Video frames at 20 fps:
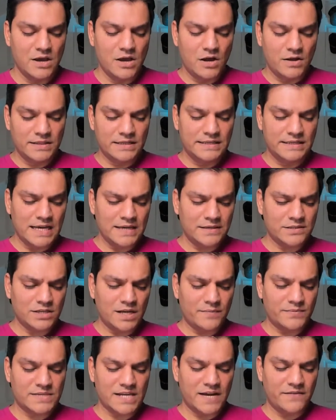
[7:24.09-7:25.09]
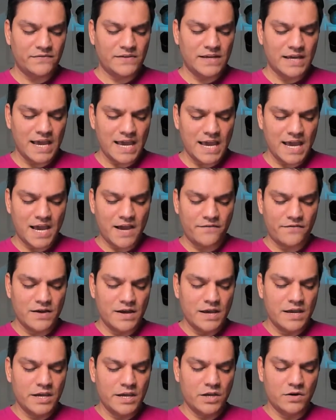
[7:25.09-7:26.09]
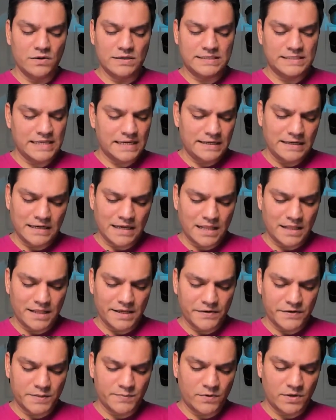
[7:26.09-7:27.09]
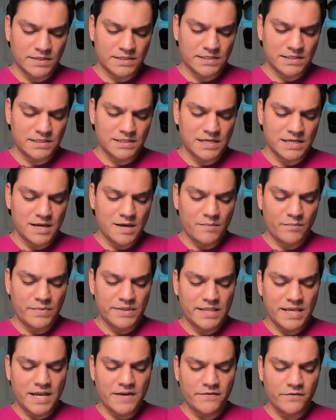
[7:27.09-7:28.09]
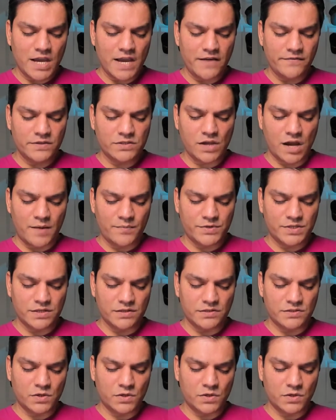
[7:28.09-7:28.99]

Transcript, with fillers: On the desktop side, we have you know, send and collect responses, but then you have these options.